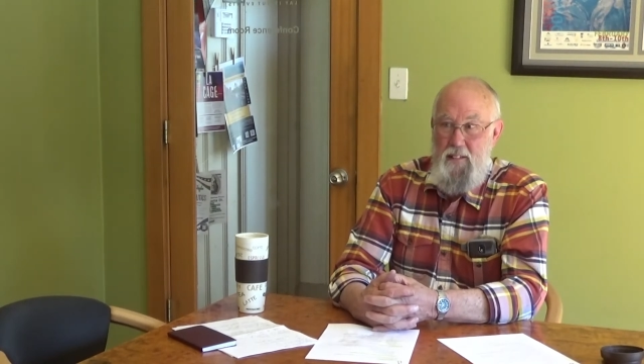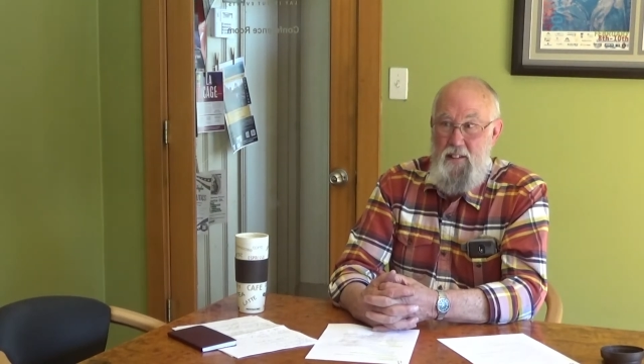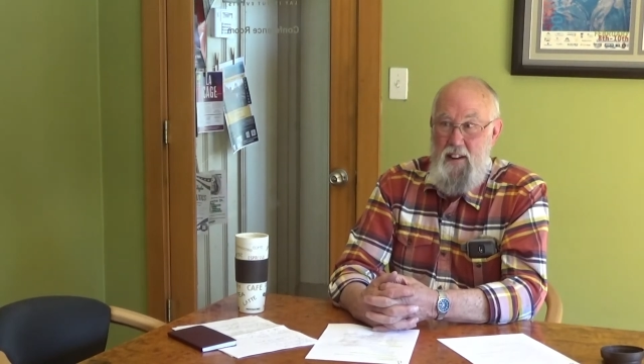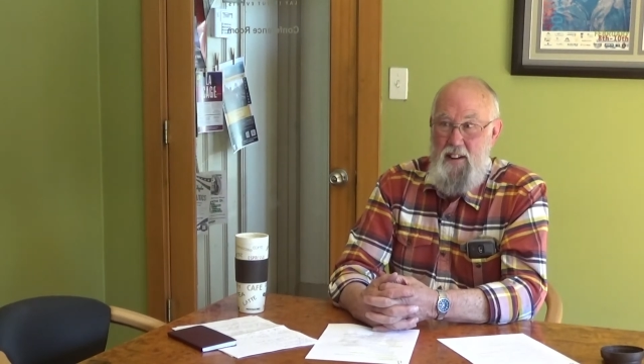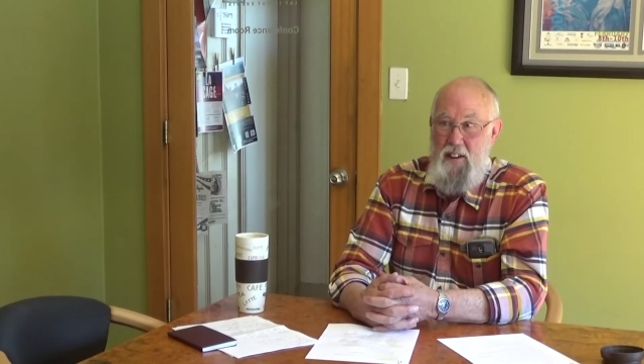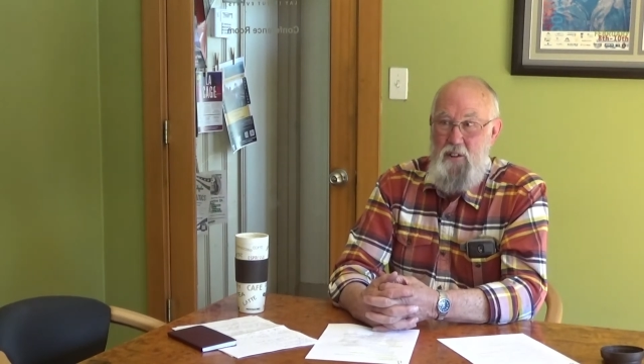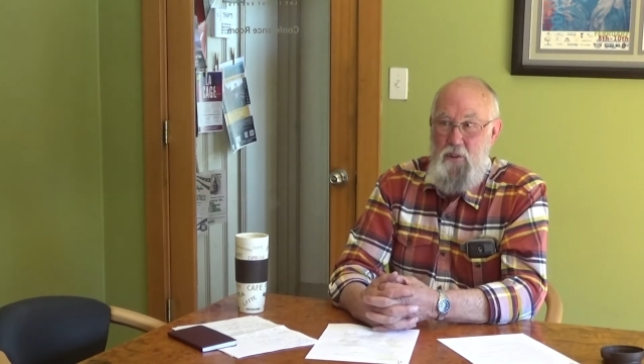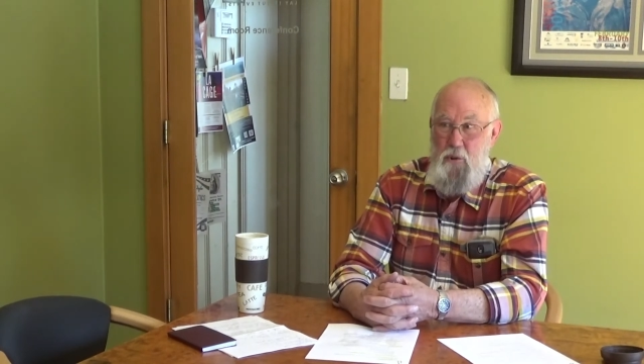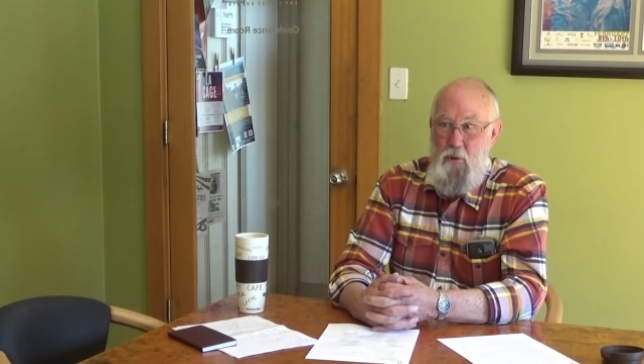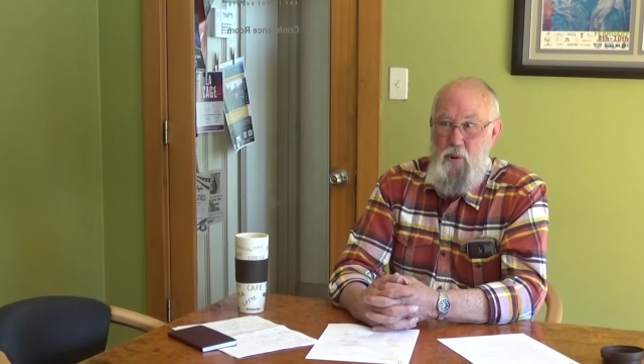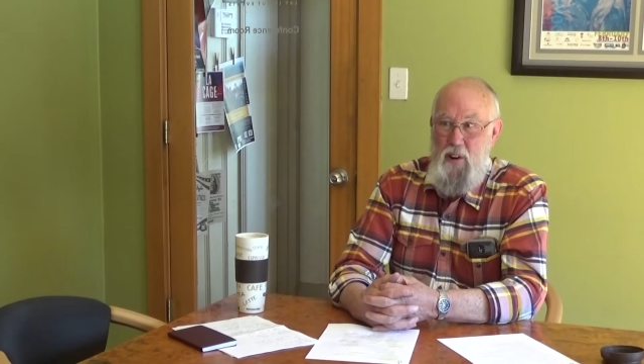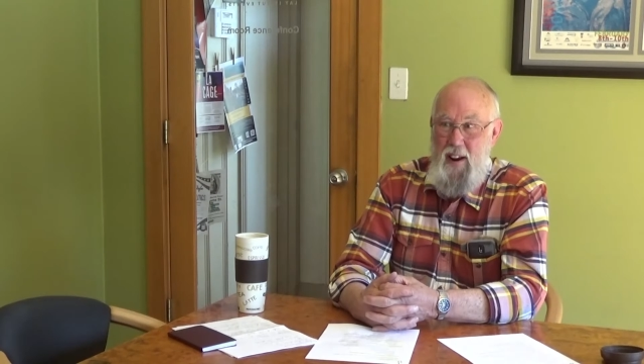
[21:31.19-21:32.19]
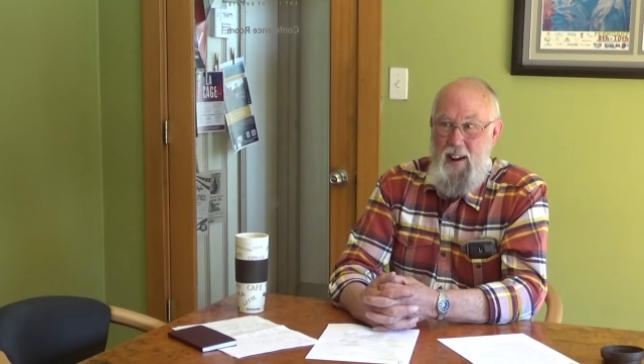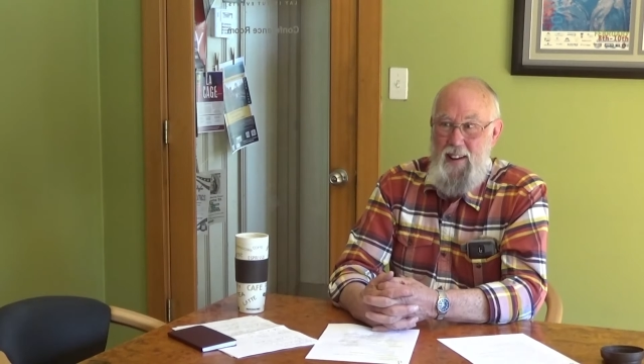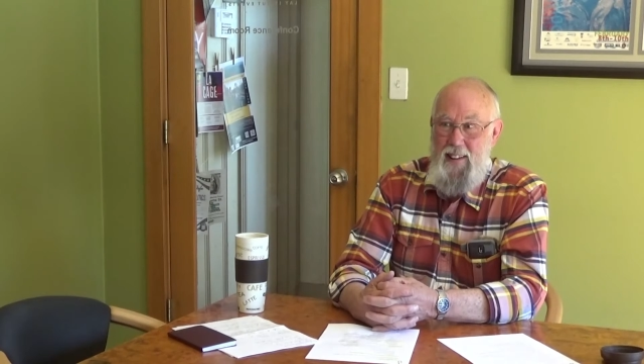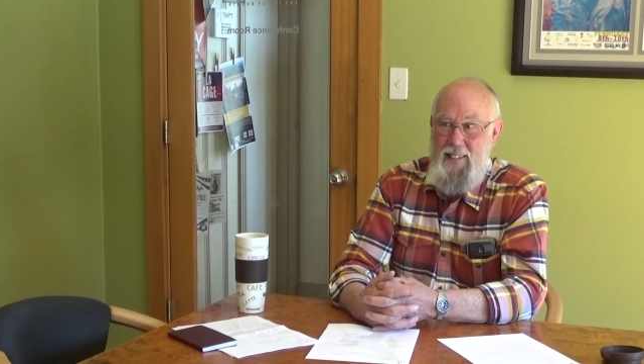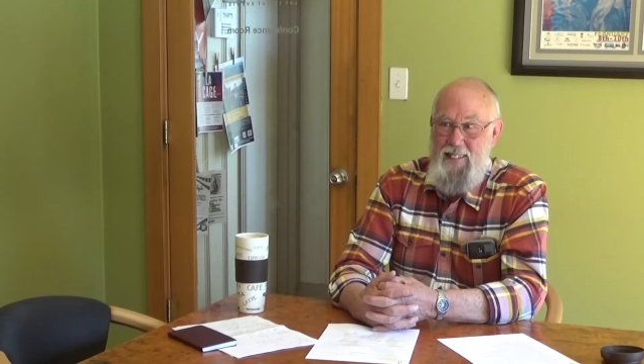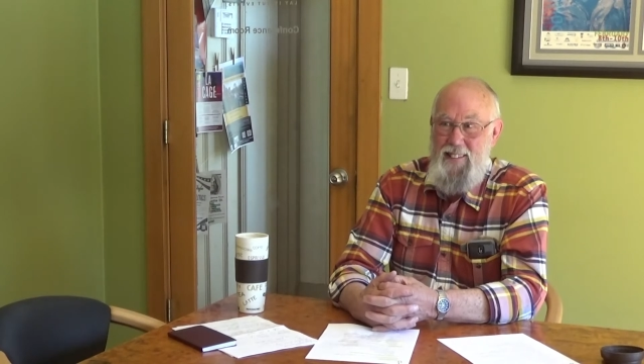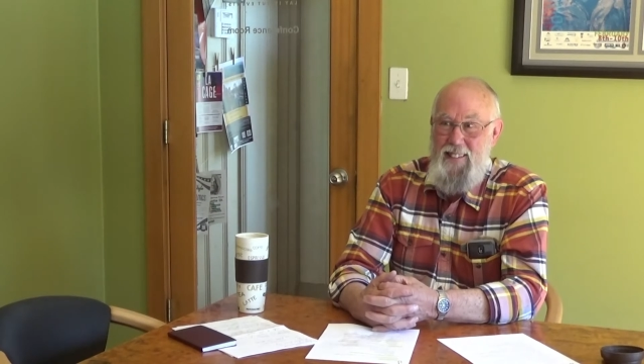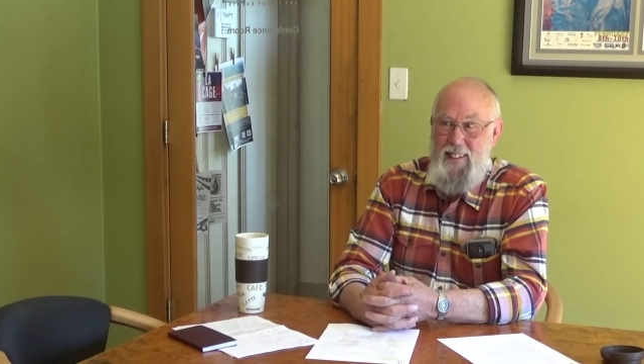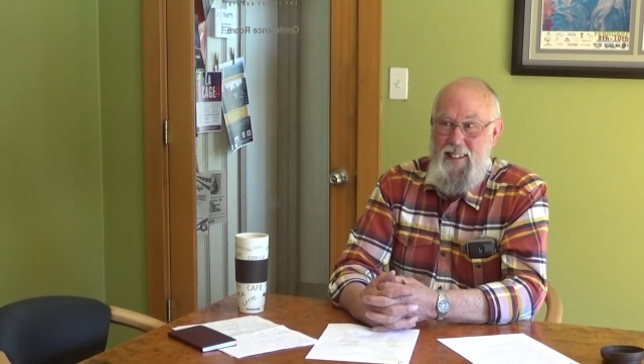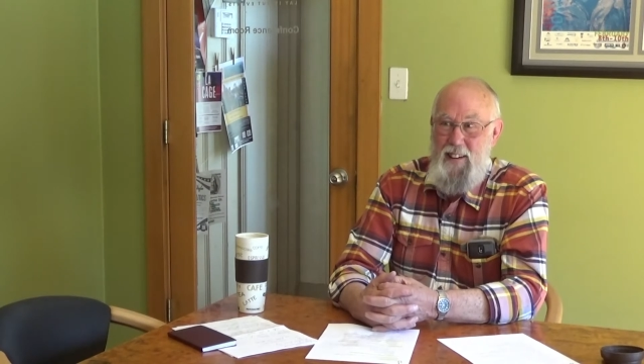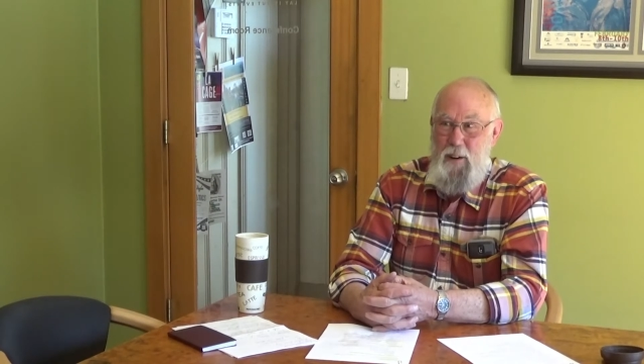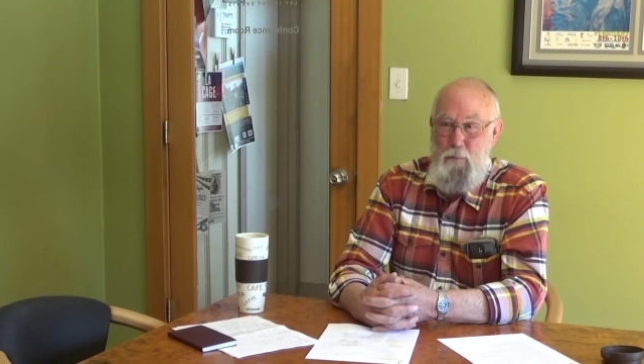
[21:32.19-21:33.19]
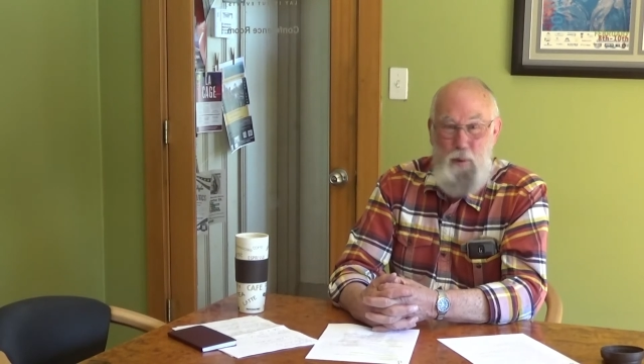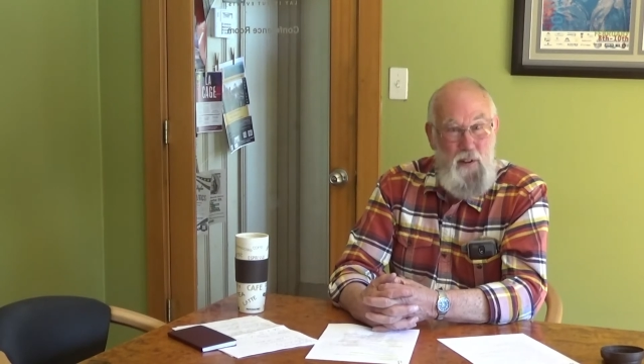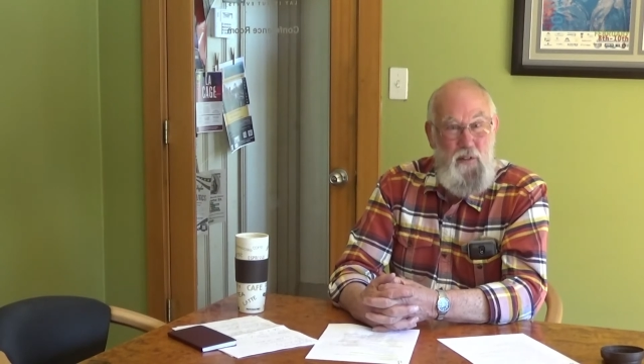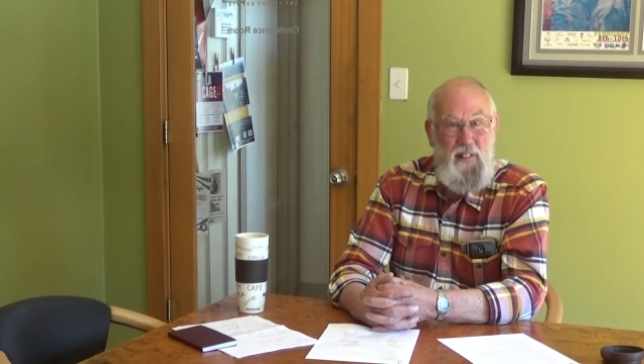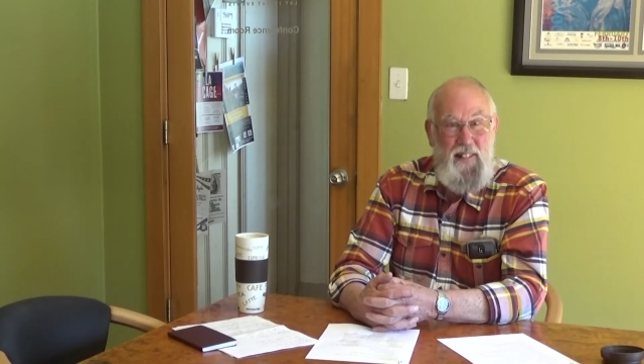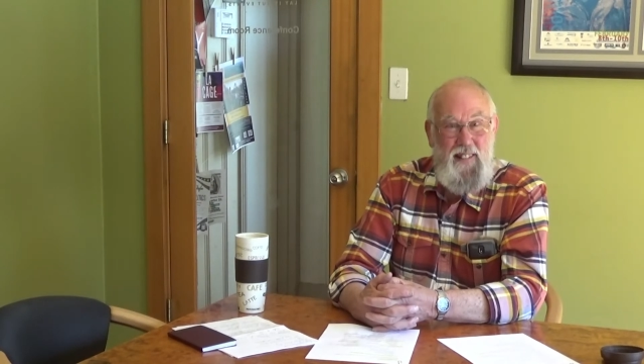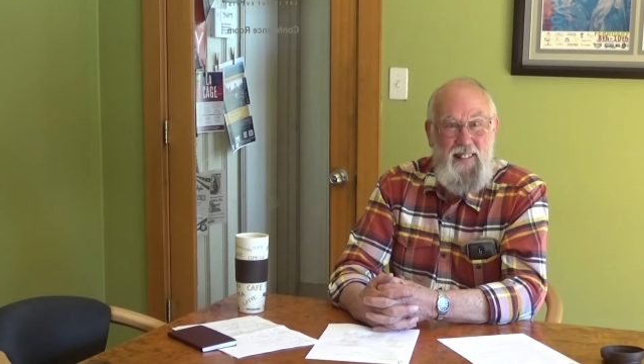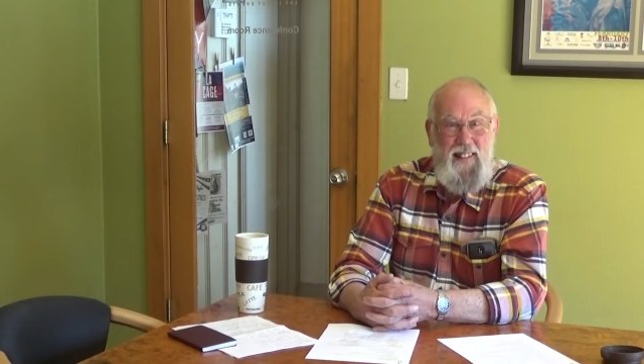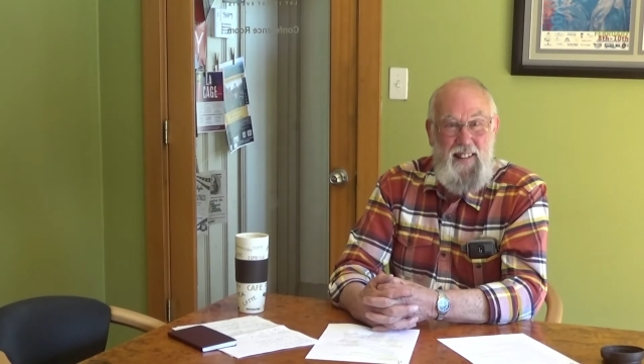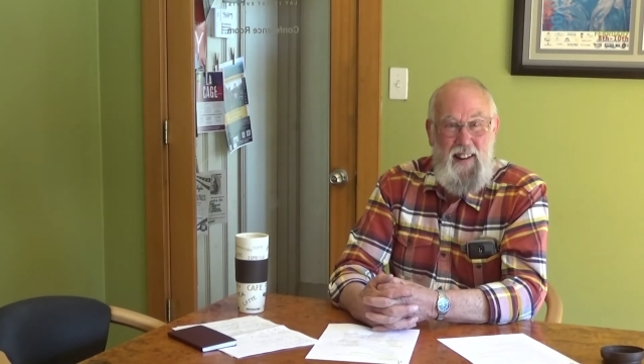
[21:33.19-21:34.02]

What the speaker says: didn't create a prison